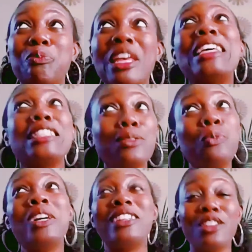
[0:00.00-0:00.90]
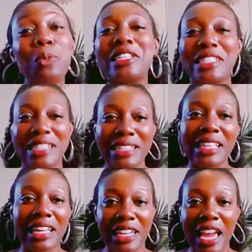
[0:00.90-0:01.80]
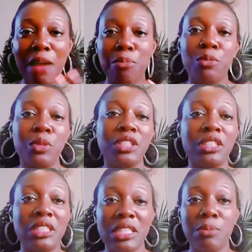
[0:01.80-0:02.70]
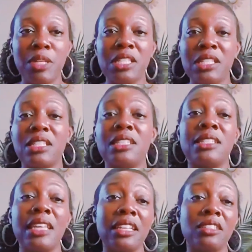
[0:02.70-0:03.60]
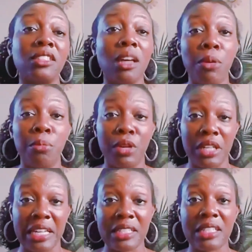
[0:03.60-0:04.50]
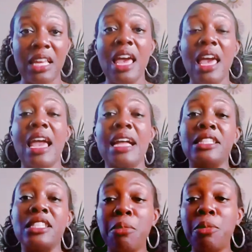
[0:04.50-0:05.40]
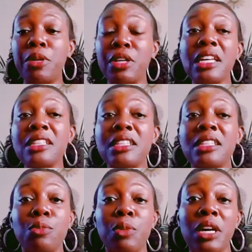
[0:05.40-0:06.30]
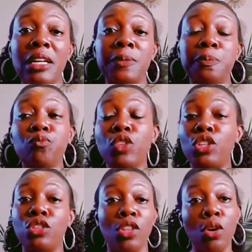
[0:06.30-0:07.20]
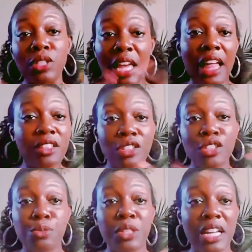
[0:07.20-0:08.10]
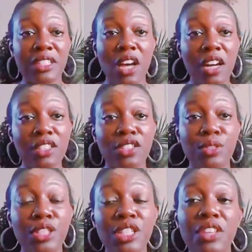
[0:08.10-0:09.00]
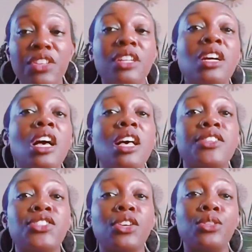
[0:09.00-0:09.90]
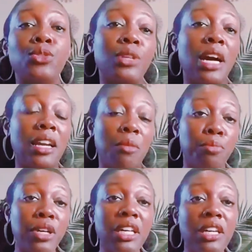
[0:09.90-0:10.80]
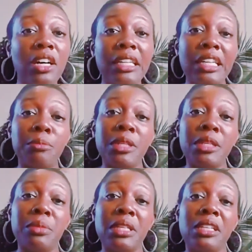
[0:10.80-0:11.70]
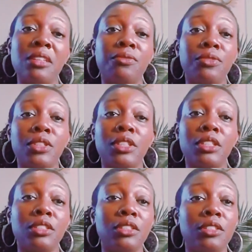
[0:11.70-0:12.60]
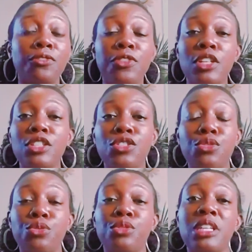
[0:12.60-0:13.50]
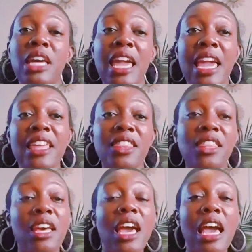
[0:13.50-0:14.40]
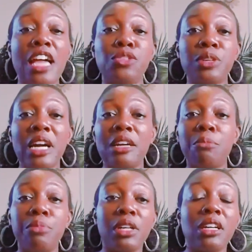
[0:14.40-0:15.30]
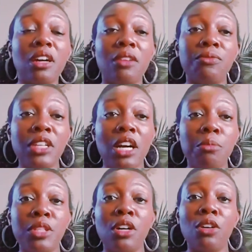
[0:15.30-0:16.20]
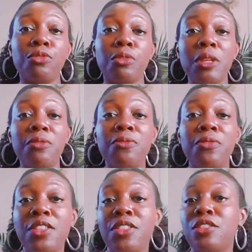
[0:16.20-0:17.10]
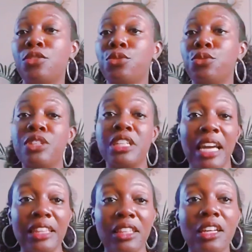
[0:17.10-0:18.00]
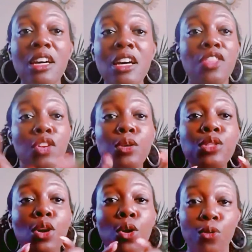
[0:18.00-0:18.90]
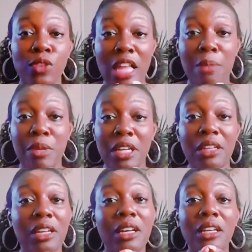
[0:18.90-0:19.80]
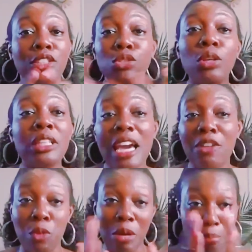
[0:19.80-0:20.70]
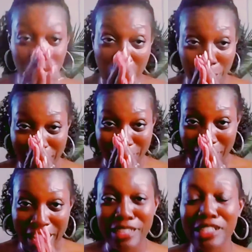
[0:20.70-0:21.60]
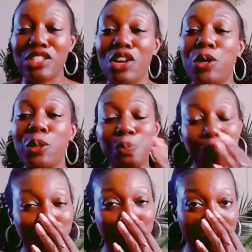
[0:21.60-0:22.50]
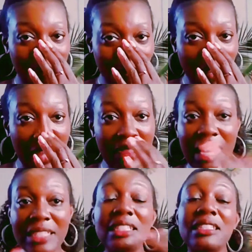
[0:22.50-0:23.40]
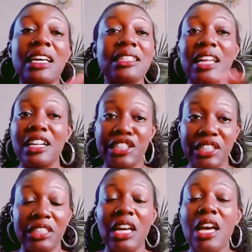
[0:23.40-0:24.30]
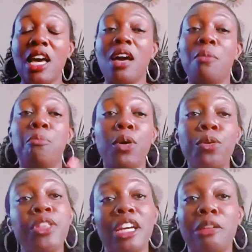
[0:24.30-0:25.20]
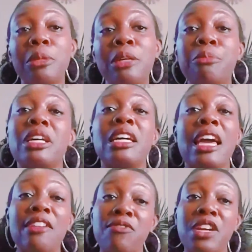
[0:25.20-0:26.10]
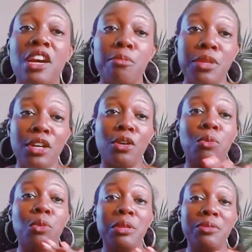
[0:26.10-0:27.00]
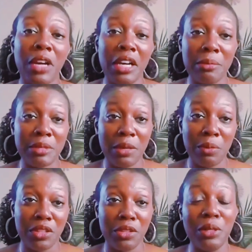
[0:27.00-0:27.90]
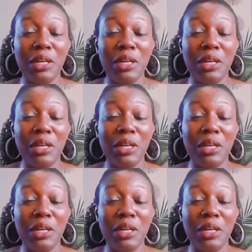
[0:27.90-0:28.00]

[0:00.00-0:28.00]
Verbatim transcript: it's one of the worst things that can happen when you're in this business is getting double bookings. And double bookings is when those calendars were not talking to each other. So you got a booking on Airbnb for the first through the eighth, and you got a booking on VRBO from the fifth through the ninth those are overlapping. You only have one property, right? So that's that's not good. Both Airbnb and VRBO will be very upset with you.